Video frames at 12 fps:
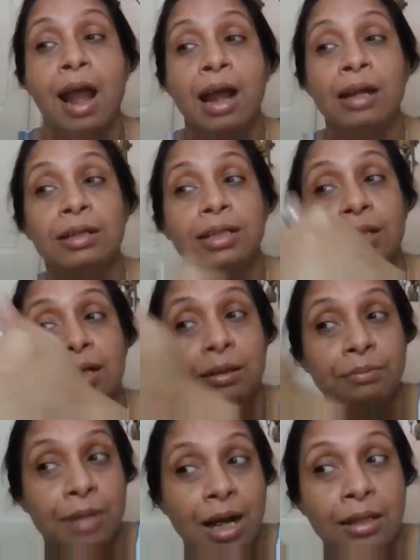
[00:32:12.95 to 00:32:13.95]
and
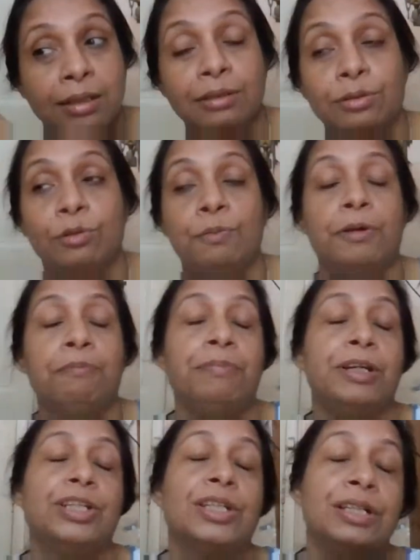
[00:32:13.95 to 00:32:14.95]
some other group of
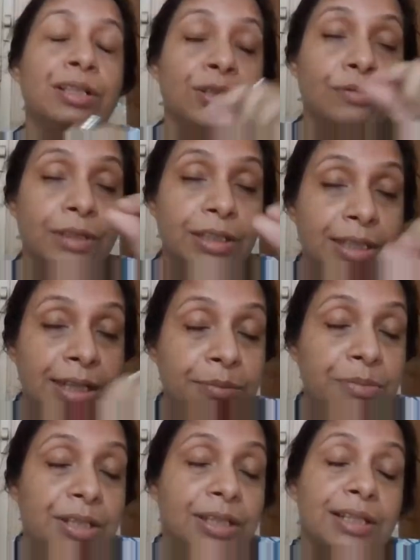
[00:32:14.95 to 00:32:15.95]
patients with
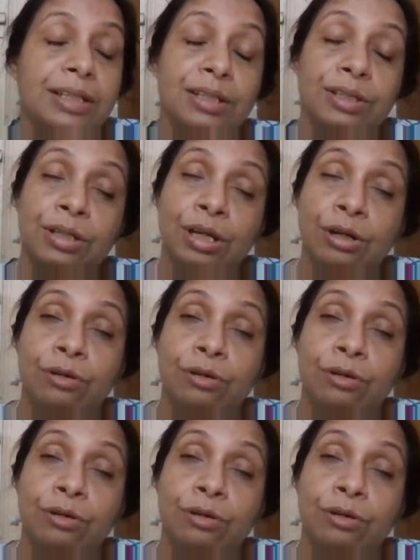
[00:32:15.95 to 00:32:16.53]
same disease